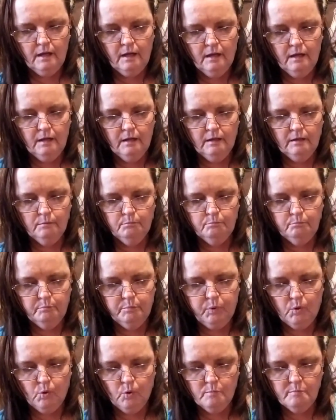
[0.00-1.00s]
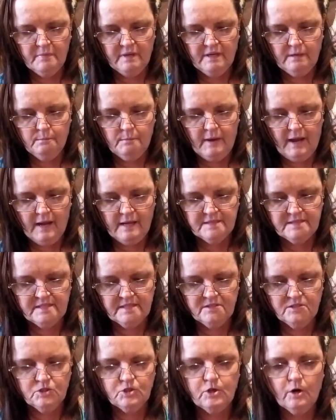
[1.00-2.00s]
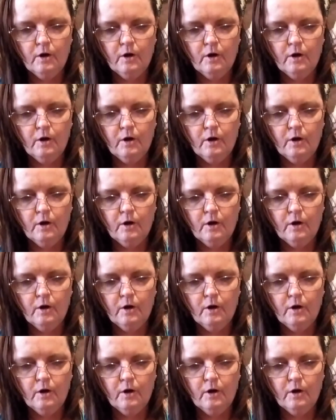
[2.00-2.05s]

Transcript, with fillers: uh, pore minimizing